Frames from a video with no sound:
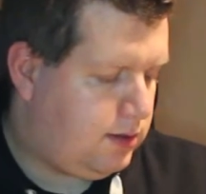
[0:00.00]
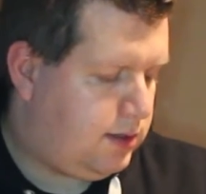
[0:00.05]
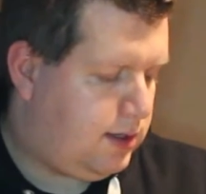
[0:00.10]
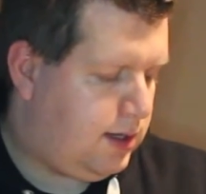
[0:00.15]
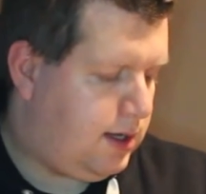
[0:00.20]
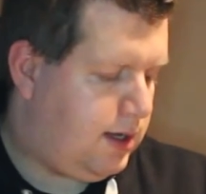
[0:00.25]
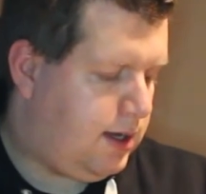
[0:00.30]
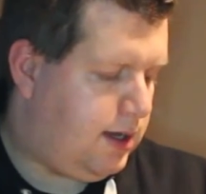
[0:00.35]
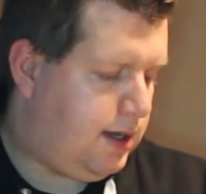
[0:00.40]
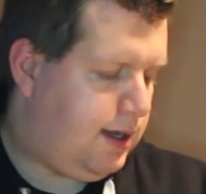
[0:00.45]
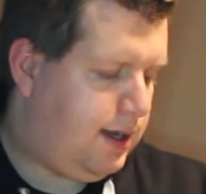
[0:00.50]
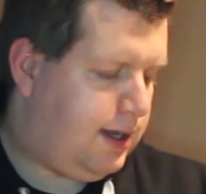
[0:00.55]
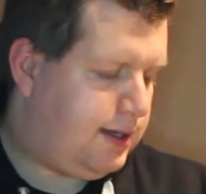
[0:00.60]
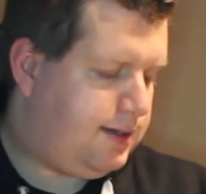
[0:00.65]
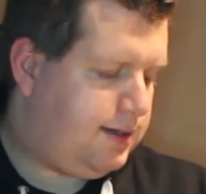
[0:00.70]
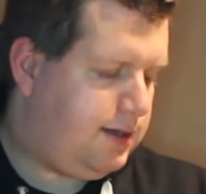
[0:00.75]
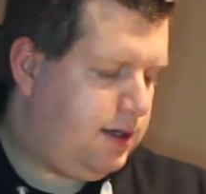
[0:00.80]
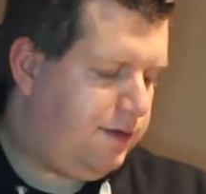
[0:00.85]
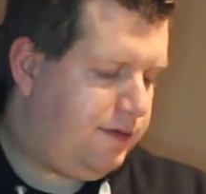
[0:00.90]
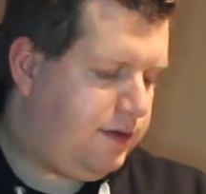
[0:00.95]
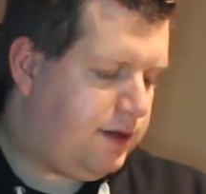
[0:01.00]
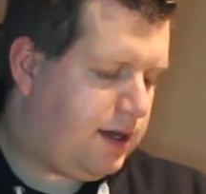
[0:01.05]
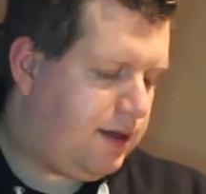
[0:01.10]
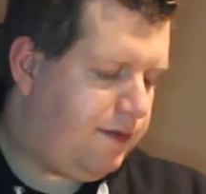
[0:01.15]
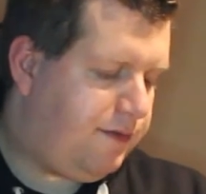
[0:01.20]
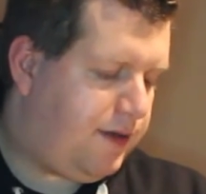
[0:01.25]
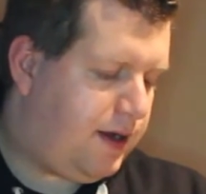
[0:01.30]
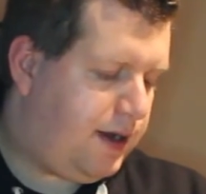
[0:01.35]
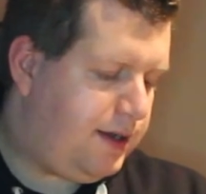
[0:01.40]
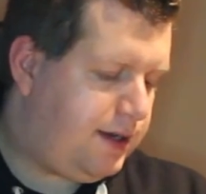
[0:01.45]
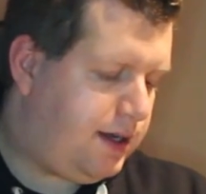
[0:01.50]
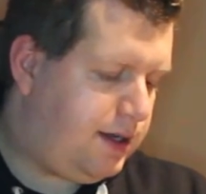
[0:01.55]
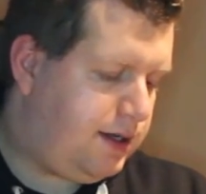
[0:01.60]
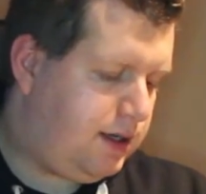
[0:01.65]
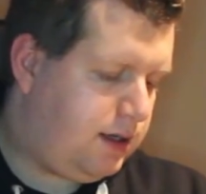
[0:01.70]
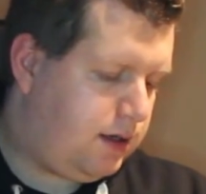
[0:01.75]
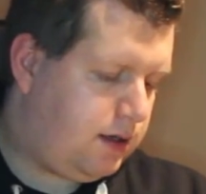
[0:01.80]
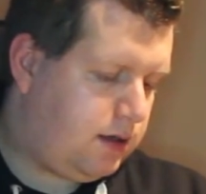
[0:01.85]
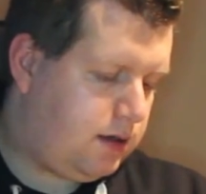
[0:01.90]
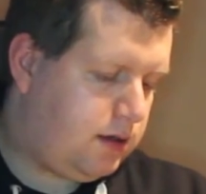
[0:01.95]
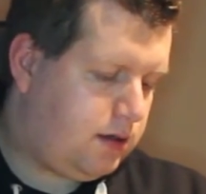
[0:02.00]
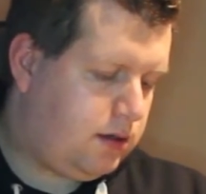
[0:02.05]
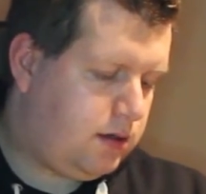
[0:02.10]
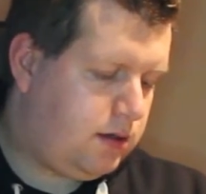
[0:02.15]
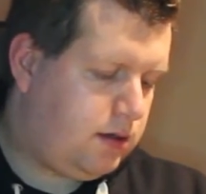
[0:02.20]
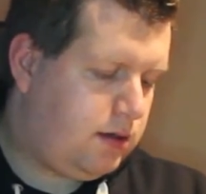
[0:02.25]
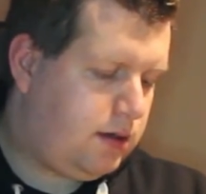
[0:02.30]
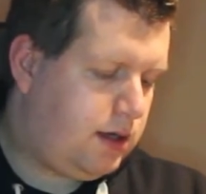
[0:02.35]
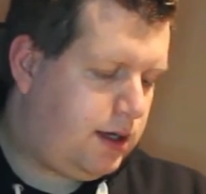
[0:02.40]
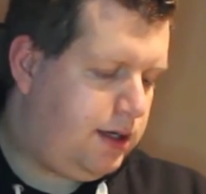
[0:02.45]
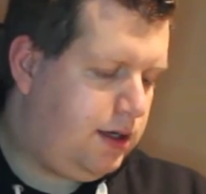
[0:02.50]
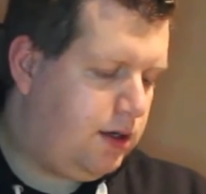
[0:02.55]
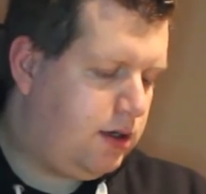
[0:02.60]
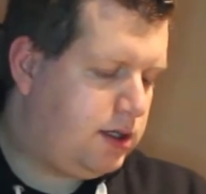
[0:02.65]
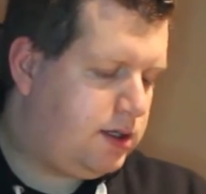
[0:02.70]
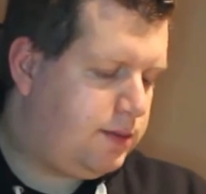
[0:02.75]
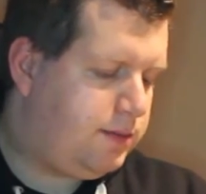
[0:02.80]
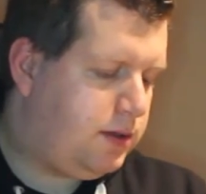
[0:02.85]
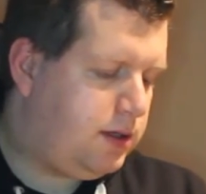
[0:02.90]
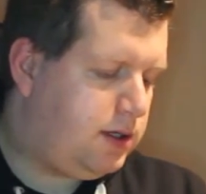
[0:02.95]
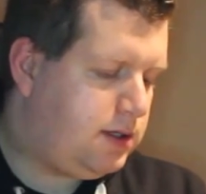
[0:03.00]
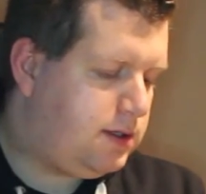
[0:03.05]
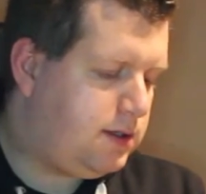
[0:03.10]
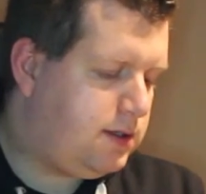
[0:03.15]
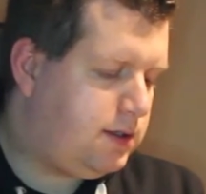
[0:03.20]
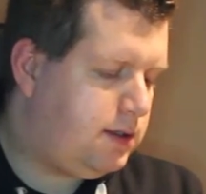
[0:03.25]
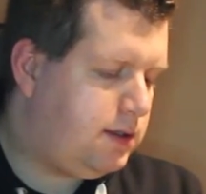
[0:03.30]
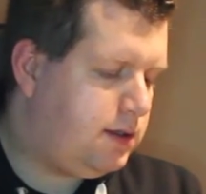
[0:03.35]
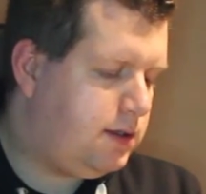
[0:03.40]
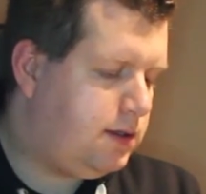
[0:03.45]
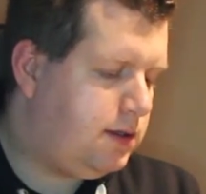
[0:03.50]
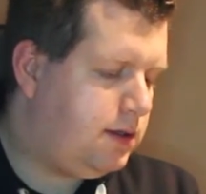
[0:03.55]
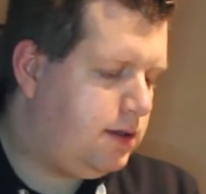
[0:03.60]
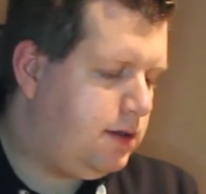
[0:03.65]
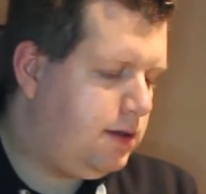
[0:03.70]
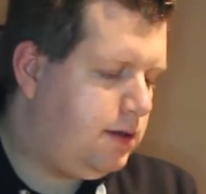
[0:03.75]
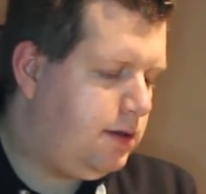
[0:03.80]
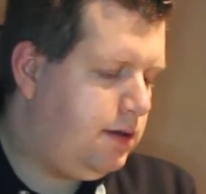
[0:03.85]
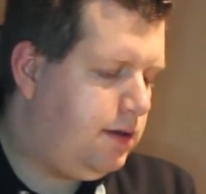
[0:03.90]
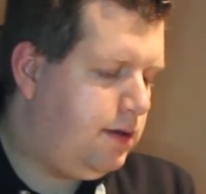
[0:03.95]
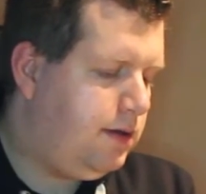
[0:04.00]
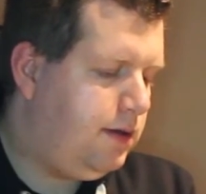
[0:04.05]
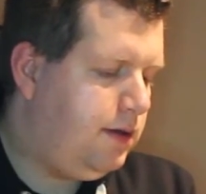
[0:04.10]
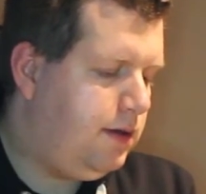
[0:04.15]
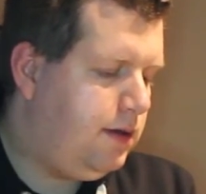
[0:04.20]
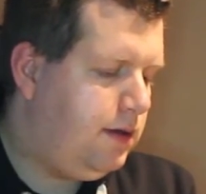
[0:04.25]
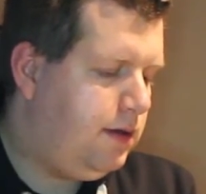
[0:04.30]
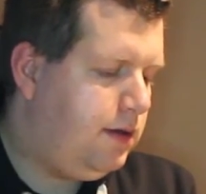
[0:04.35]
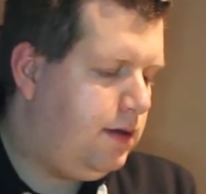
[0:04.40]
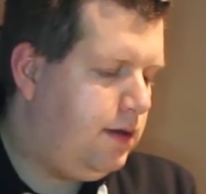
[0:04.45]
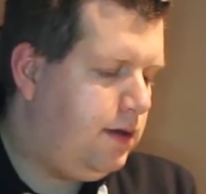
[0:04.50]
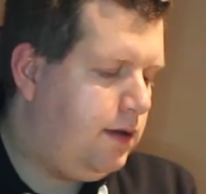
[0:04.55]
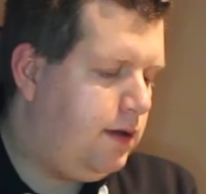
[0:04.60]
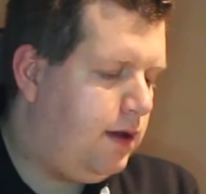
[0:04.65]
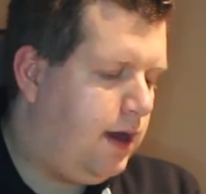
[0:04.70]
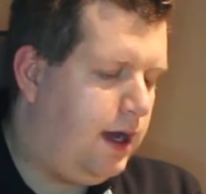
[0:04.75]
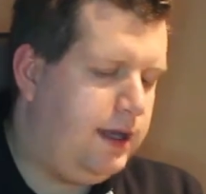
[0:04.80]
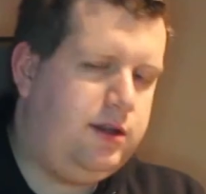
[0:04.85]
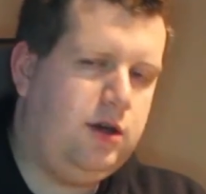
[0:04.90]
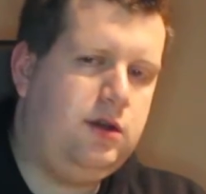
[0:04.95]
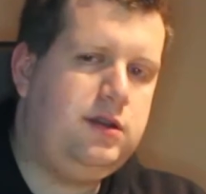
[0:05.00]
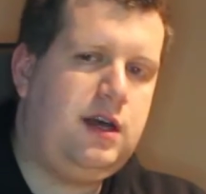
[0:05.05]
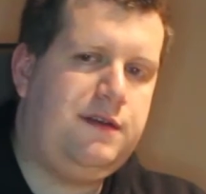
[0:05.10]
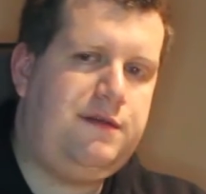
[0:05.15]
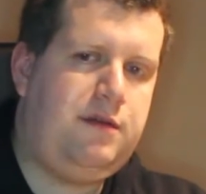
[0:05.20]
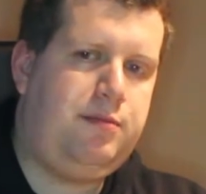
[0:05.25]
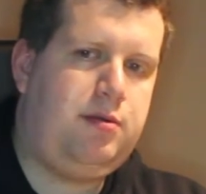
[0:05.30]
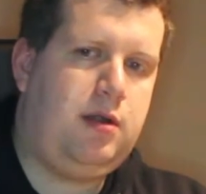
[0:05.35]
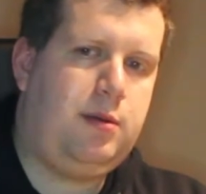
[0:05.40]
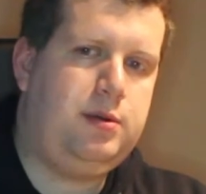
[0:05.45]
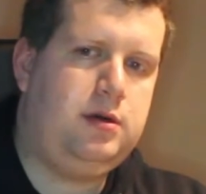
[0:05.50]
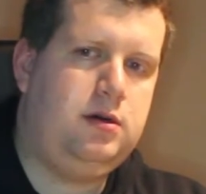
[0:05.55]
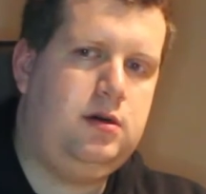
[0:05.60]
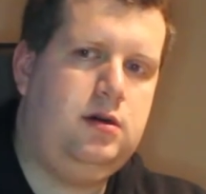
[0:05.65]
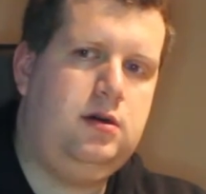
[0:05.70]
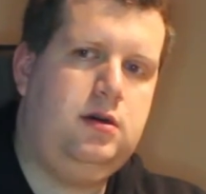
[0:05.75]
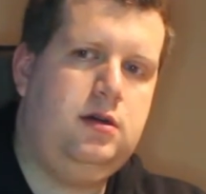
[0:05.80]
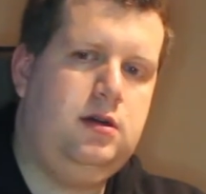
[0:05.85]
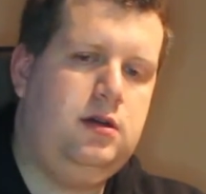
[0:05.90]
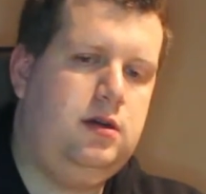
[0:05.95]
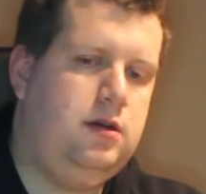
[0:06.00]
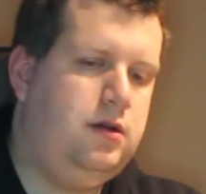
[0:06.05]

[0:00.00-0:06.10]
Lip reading: Then let's see if you can find any hotspots. I don't have a proper